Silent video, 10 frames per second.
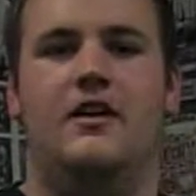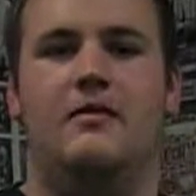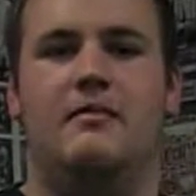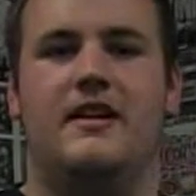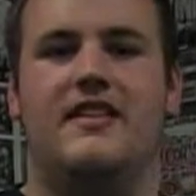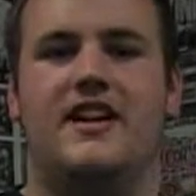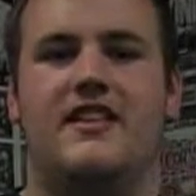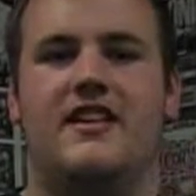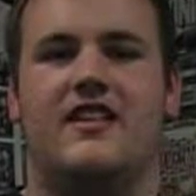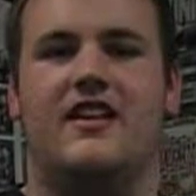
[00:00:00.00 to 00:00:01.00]
Big
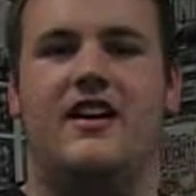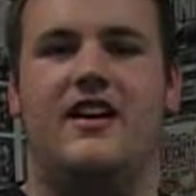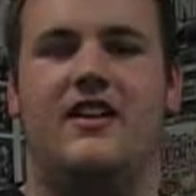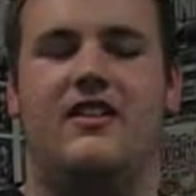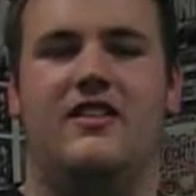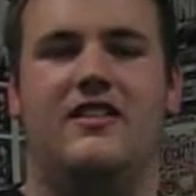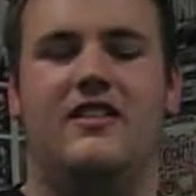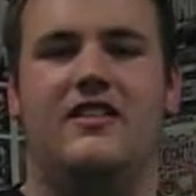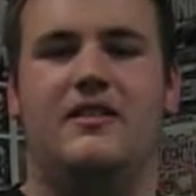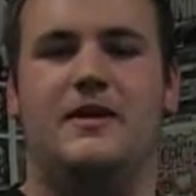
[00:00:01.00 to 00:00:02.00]
Sexy signing out.
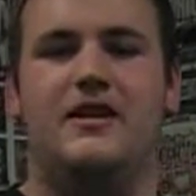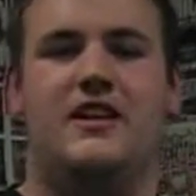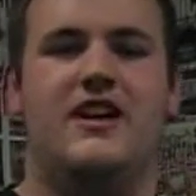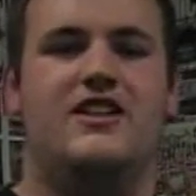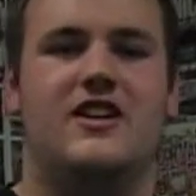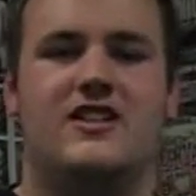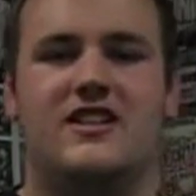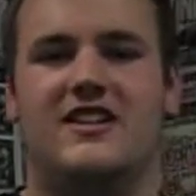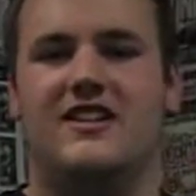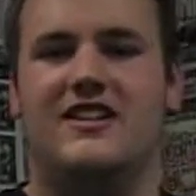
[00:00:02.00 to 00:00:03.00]
Listen to me on Kgrg,
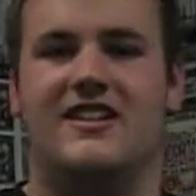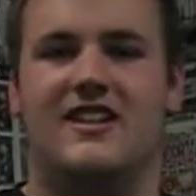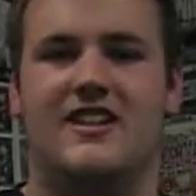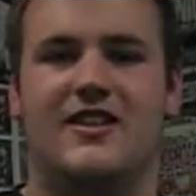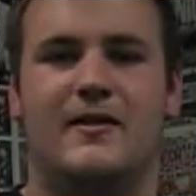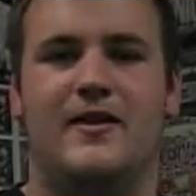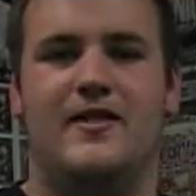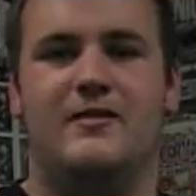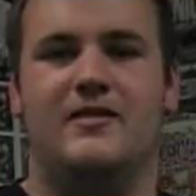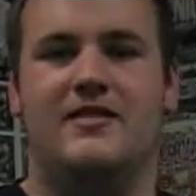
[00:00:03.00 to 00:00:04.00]
because I'm
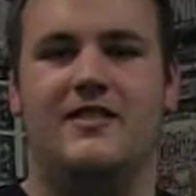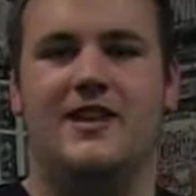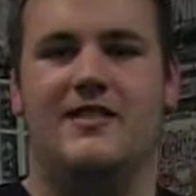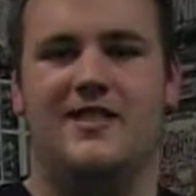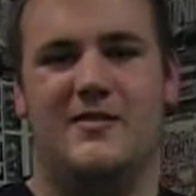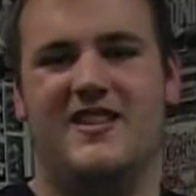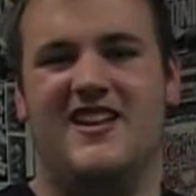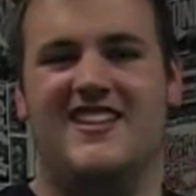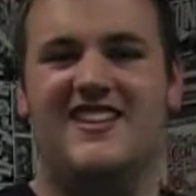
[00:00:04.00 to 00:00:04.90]
awesome and I'm sexy.